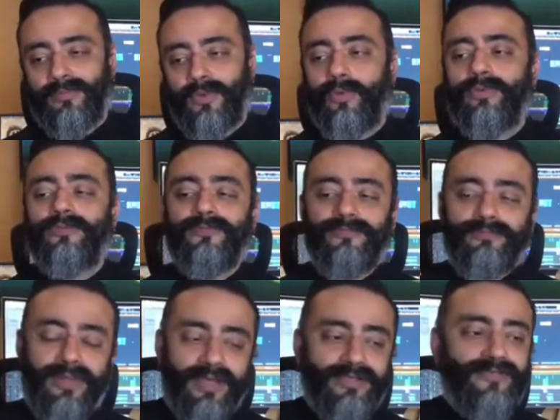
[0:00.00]
Over the
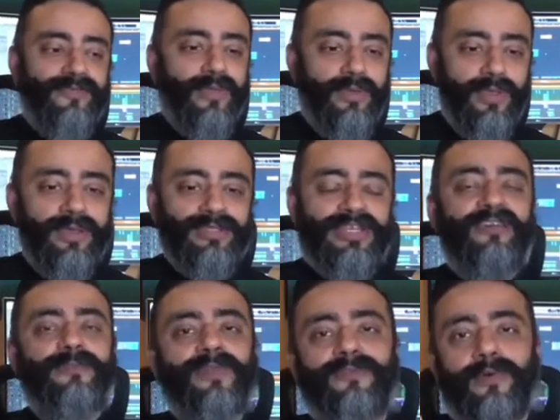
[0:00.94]
last few years,
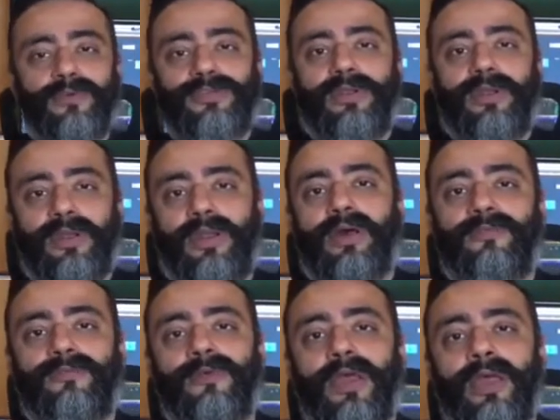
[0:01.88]
I've been fortunate
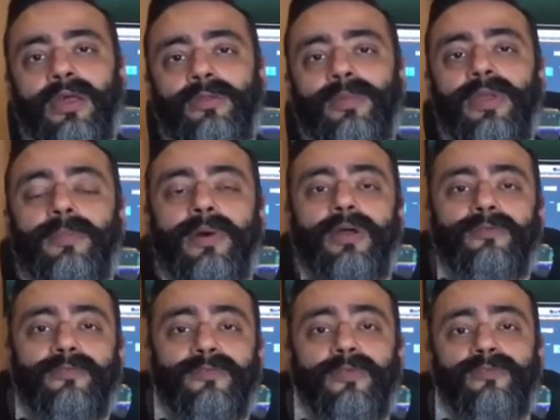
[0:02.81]
enough to be a part of
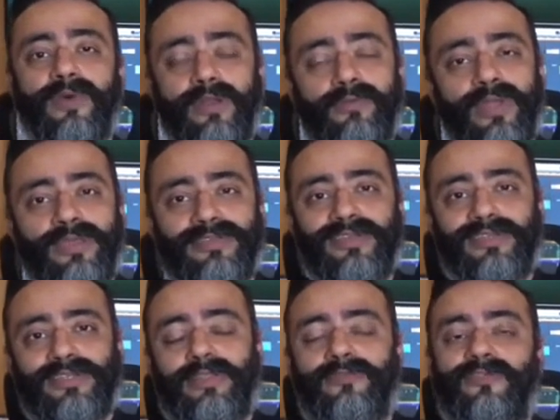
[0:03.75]
a few
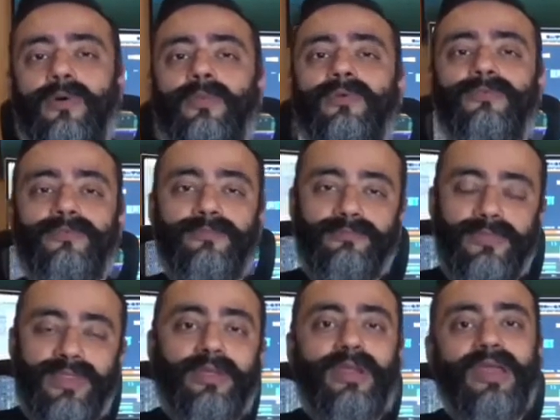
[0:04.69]
fundraisers in the form of
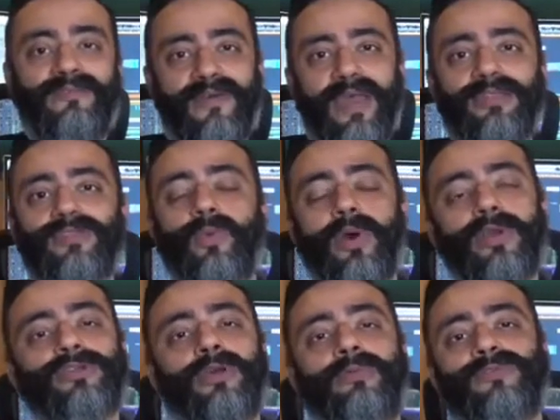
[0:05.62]
either events,
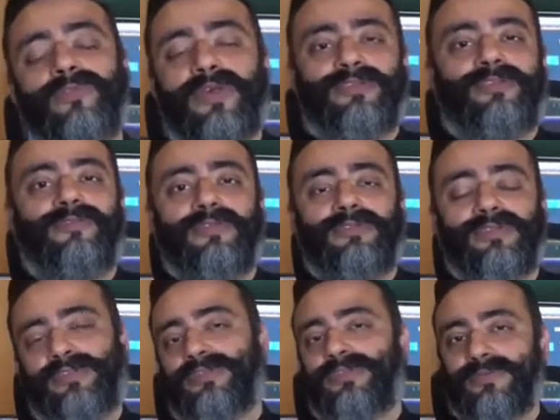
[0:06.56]
workshops, festivals or
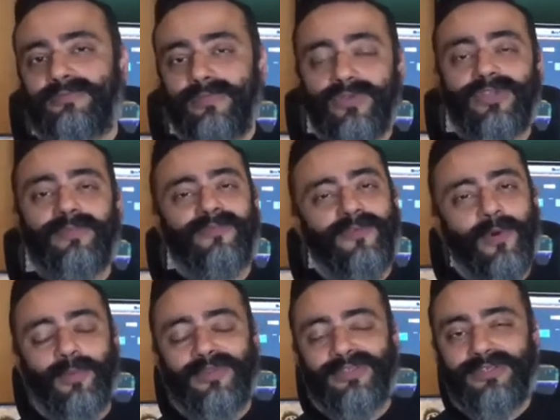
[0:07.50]
just music
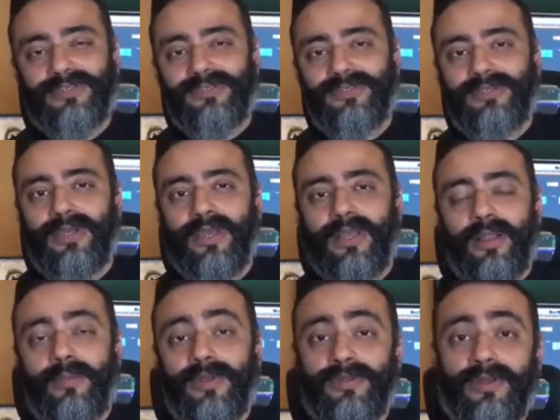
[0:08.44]
performances.
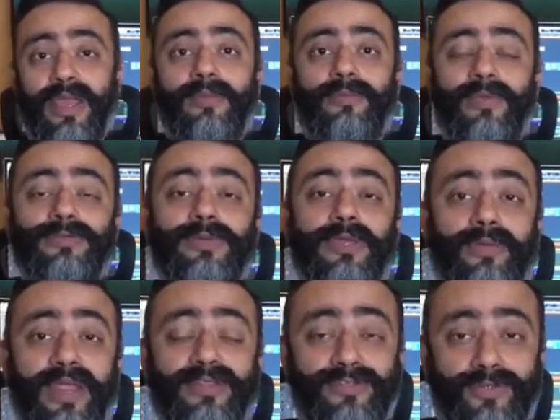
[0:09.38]
But today it brings me
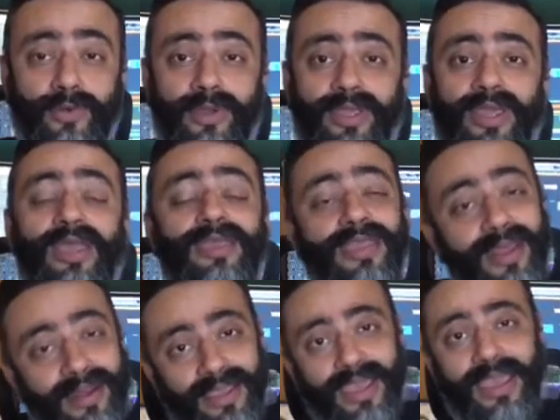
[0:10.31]
great joy yet
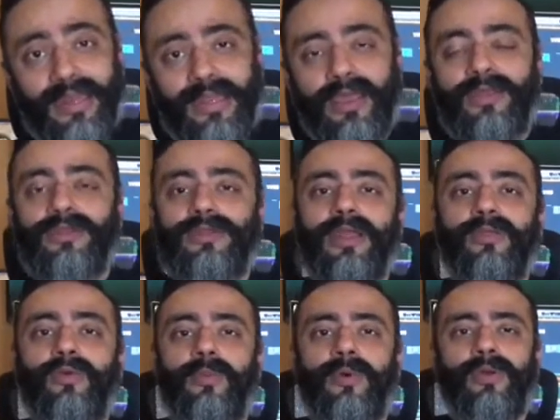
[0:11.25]
again to tell
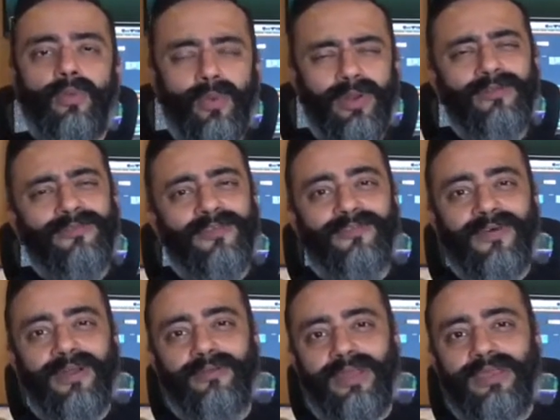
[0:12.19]
you about a wonderful
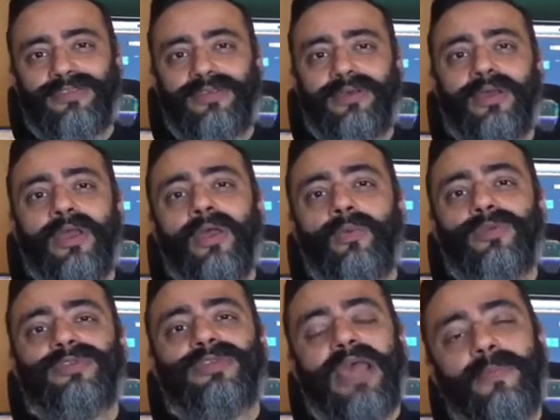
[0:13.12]
fundraiser
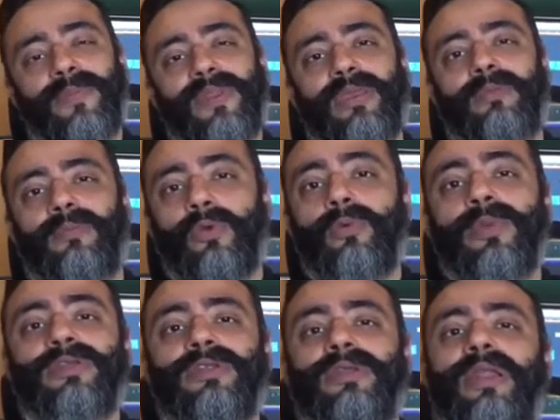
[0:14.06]
which is happening in
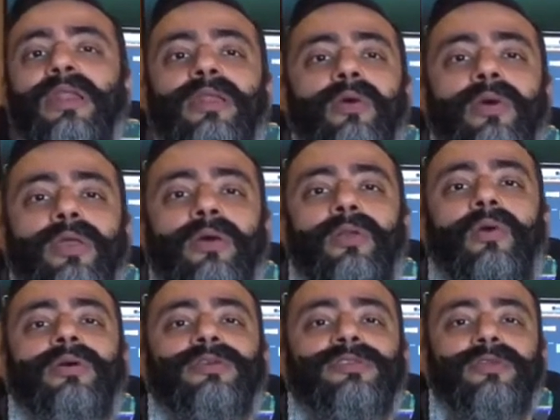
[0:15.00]
Bloomington, Illinois on
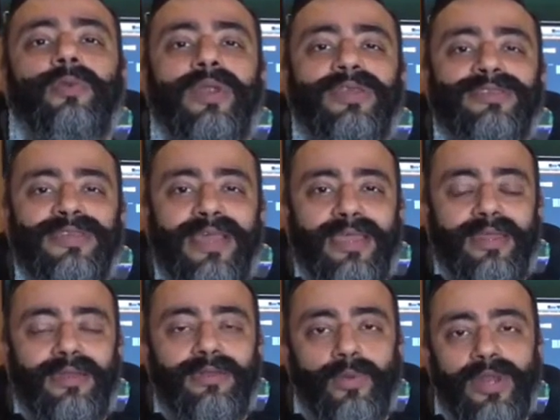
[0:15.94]
August the
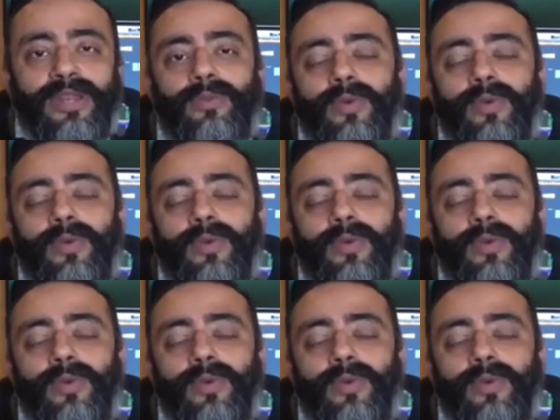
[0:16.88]
22nd, 2020.